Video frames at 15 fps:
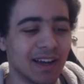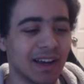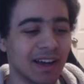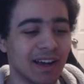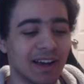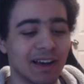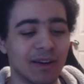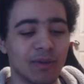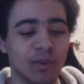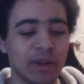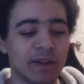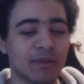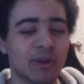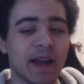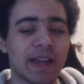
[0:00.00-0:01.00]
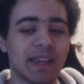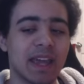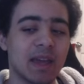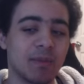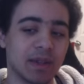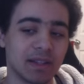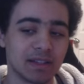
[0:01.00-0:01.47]
Whenever I
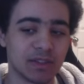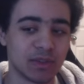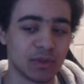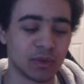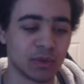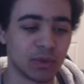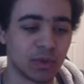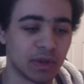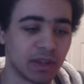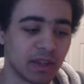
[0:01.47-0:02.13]
came into